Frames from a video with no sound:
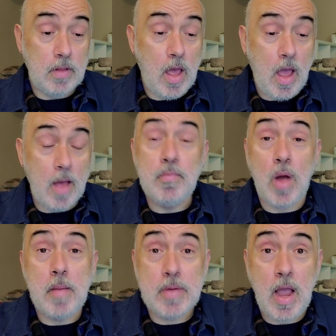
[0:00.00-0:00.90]

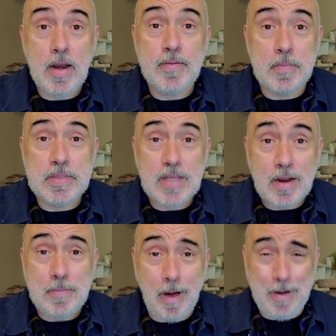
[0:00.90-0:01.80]
I'm kind of
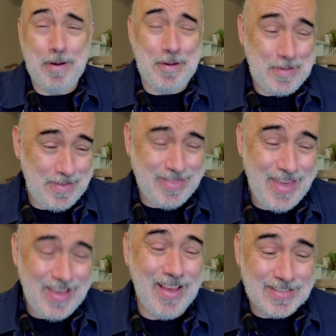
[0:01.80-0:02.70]
upset about
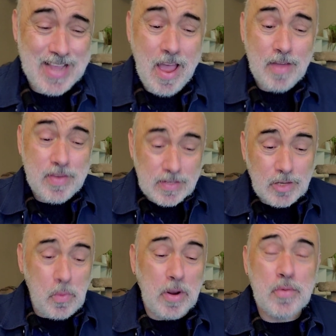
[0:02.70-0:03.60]
this. This
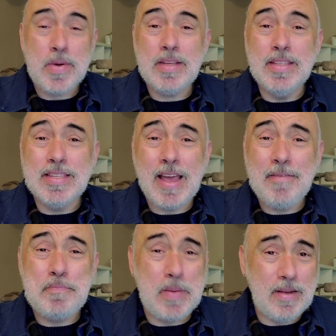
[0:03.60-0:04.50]
is one of the reasons I
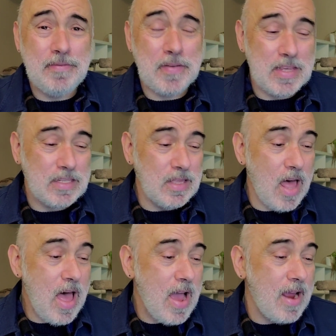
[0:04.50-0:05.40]
bid for this
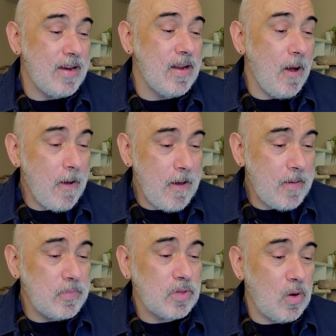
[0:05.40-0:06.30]
line.
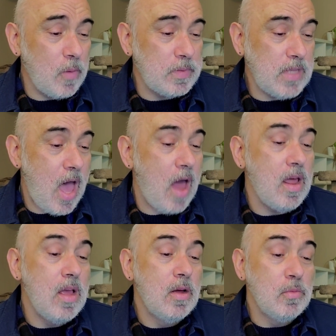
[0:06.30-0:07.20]
I'm so upset.
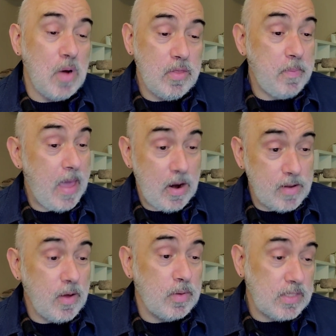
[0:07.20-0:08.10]
Well, the
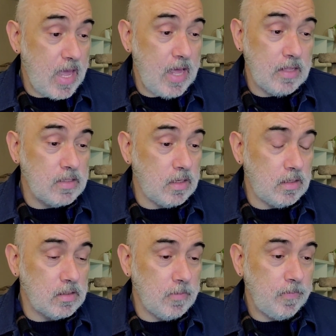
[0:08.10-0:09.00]
pairing that was
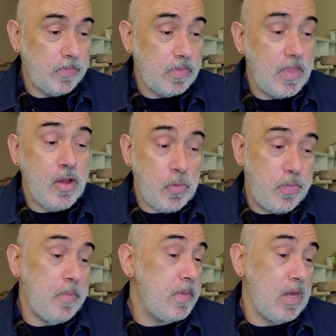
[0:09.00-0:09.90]
canceled, they could
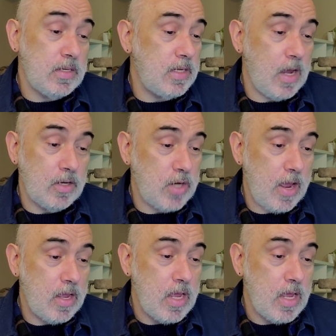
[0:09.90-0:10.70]
put me on TAJ.